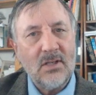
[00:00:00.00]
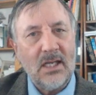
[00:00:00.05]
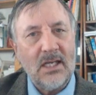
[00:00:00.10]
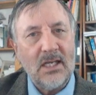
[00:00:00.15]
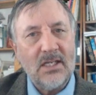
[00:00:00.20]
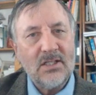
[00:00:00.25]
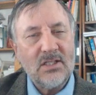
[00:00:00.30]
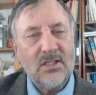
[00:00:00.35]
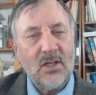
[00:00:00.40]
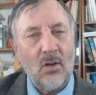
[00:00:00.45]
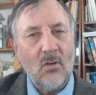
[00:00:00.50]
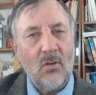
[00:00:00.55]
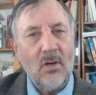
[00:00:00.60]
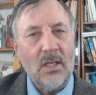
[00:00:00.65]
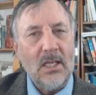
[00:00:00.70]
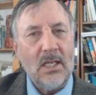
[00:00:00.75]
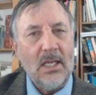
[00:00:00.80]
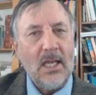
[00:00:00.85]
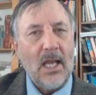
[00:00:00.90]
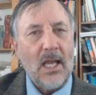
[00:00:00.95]
Okay,
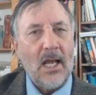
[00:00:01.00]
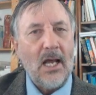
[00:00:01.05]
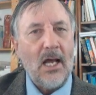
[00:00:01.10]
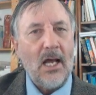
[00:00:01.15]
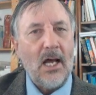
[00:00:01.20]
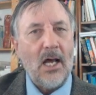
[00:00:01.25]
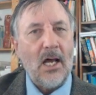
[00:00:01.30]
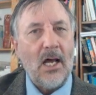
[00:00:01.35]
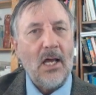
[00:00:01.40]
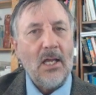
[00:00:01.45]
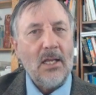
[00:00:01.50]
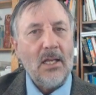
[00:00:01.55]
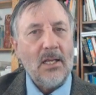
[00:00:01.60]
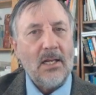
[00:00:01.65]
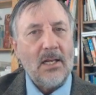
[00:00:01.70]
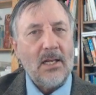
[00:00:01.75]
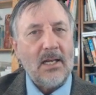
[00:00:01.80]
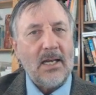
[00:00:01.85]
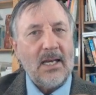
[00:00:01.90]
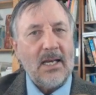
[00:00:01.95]
so
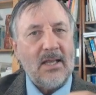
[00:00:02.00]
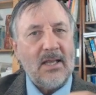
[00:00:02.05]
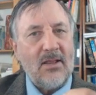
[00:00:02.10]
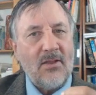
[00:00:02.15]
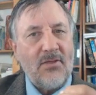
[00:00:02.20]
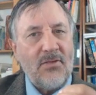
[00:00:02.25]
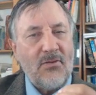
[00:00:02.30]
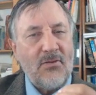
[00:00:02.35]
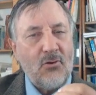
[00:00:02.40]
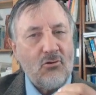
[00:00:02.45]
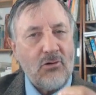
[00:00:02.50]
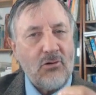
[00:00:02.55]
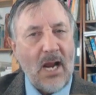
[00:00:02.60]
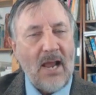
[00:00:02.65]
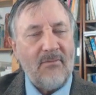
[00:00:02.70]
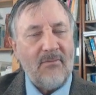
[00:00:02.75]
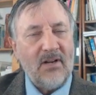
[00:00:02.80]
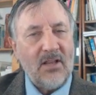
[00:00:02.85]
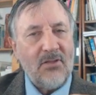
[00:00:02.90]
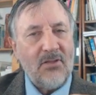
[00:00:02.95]
the
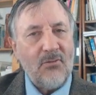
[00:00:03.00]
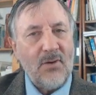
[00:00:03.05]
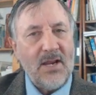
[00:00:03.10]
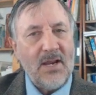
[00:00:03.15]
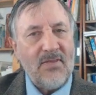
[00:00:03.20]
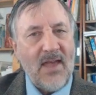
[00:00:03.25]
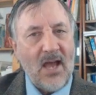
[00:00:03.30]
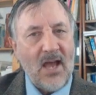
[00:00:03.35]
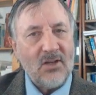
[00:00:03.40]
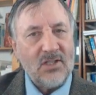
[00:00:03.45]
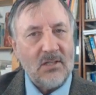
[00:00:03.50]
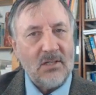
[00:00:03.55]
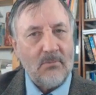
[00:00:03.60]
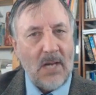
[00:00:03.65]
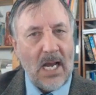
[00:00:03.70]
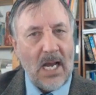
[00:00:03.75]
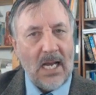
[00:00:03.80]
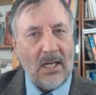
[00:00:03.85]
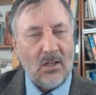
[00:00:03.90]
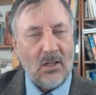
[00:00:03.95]
traveling 3,000
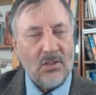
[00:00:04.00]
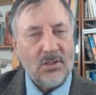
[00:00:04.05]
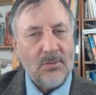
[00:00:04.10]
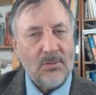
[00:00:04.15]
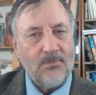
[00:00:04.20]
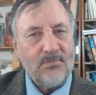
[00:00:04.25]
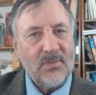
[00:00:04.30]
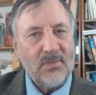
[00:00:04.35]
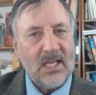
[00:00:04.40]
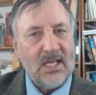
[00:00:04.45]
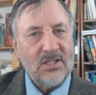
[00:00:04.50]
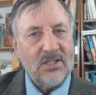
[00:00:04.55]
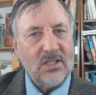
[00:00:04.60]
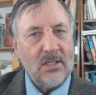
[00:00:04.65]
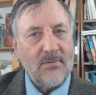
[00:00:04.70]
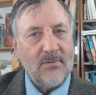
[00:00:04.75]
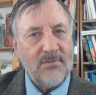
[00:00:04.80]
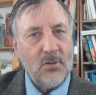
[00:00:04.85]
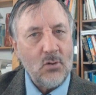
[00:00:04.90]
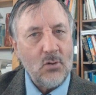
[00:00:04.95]
miles is
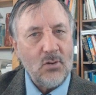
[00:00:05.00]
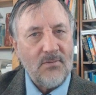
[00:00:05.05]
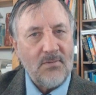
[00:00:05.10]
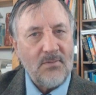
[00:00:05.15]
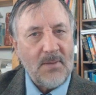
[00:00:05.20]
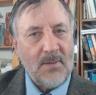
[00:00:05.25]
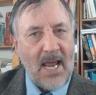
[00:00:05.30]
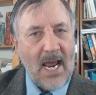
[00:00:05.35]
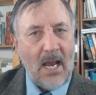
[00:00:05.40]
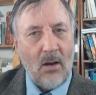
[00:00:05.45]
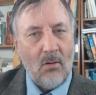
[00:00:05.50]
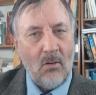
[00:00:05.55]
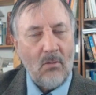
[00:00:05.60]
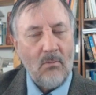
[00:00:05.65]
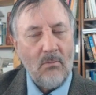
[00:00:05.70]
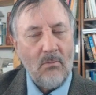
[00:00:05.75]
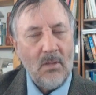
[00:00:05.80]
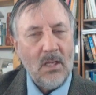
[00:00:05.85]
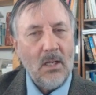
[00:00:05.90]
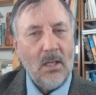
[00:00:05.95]
in the future from
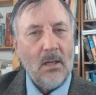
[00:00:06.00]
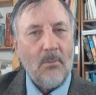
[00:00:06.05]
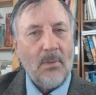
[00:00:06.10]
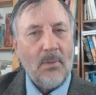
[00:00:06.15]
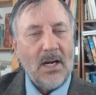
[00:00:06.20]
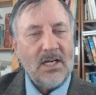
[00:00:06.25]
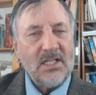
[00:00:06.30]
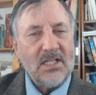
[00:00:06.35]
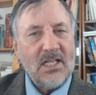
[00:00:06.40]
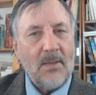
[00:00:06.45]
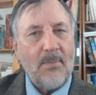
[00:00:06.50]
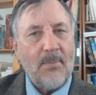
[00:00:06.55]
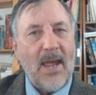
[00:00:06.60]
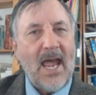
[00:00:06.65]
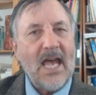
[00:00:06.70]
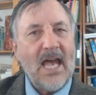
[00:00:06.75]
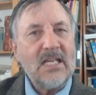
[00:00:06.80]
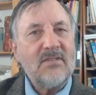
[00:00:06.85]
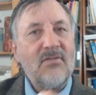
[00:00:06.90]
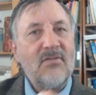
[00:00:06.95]
now, but it's in the
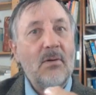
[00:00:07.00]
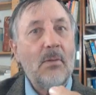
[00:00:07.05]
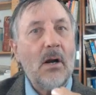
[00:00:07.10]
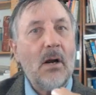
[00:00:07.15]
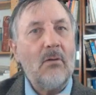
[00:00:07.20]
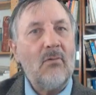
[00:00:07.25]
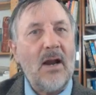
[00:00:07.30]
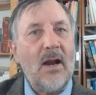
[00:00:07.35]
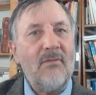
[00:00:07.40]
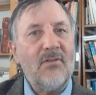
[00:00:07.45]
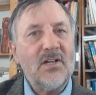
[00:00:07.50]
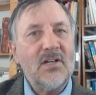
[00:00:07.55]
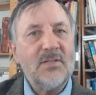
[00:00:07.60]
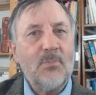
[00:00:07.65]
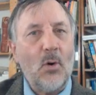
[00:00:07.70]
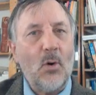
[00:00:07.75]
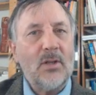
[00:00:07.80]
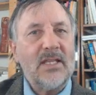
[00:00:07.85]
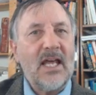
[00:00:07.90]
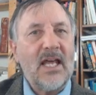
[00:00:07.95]
past from our
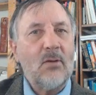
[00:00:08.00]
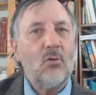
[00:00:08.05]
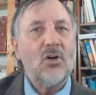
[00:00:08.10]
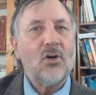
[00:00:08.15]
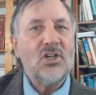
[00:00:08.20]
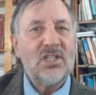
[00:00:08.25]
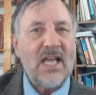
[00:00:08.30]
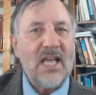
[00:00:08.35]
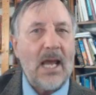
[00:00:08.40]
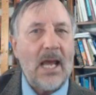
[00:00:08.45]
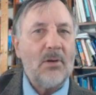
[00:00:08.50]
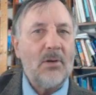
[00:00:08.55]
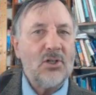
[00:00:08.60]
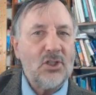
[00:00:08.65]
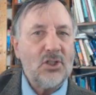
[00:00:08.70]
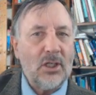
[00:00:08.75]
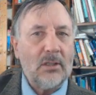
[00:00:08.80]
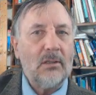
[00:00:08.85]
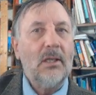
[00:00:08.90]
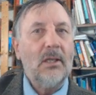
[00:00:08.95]
reference point that we're
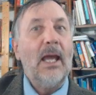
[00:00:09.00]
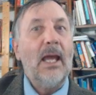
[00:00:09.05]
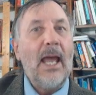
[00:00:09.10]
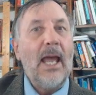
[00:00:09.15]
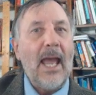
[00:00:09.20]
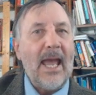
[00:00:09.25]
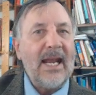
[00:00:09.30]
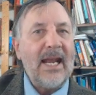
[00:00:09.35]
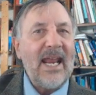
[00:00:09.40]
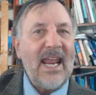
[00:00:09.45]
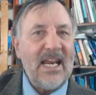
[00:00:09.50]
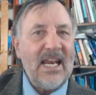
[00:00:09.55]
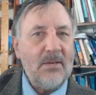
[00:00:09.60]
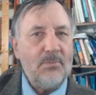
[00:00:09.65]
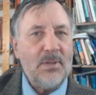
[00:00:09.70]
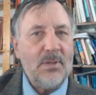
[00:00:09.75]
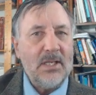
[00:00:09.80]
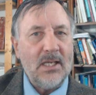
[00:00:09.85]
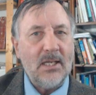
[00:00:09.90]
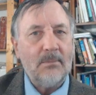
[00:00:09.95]
establishing at
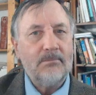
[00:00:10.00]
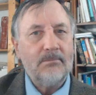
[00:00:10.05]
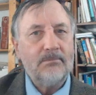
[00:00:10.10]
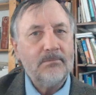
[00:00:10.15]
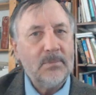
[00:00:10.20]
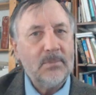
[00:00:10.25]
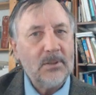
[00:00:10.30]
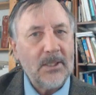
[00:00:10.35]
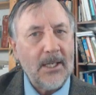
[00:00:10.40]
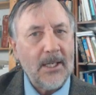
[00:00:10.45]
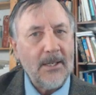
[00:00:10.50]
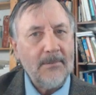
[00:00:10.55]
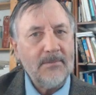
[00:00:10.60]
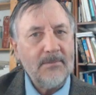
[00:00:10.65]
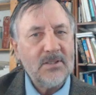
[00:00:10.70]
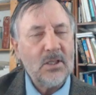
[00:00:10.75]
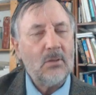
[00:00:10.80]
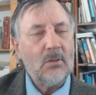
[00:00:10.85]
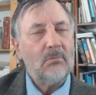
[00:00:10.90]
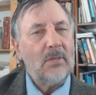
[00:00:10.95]
8 p.m. Okay,
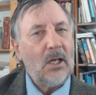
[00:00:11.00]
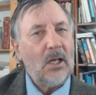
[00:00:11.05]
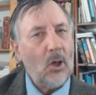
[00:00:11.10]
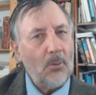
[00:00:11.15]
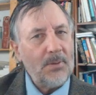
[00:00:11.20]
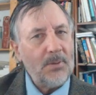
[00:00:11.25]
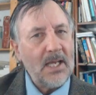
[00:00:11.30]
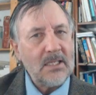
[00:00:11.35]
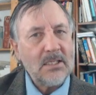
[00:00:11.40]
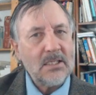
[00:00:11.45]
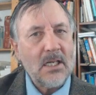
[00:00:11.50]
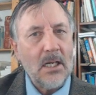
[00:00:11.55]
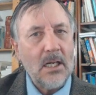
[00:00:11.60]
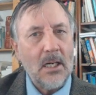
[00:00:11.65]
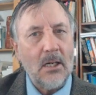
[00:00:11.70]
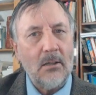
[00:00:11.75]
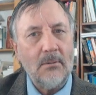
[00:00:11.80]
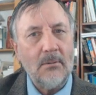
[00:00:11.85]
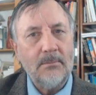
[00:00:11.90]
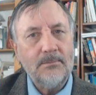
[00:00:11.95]
so I hope that's
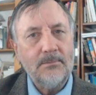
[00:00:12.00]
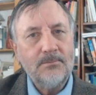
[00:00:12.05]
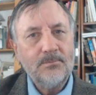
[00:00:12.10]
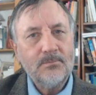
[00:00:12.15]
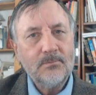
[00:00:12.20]
clear.